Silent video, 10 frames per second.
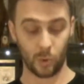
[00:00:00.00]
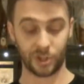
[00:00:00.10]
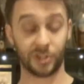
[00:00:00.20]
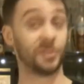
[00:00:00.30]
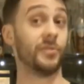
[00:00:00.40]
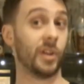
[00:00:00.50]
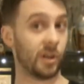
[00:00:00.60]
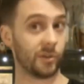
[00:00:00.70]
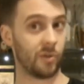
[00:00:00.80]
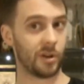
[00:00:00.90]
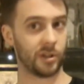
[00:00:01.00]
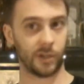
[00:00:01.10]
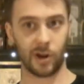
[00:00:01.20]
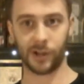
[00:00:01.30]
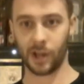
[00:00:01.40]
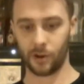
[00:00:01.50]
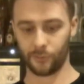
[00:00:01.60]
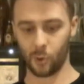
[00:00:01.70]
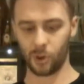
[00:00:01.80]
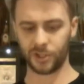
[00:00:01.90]
which is very trendy right now,
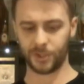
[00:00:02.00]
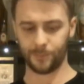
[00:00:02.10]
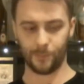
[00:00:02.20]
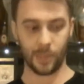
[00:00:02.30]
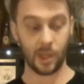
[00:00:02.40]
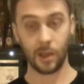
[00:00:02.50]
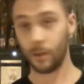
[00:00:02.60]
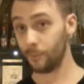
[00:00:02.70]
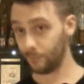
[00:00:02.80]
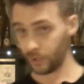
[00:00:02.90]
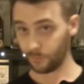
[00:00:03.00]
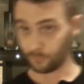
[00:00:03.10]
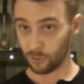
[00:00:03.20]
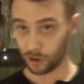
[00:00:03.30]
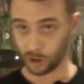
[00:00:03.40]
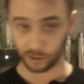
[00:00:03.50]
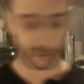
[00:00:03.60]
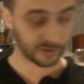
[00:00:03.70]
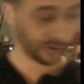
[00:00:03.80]
of course. Regardless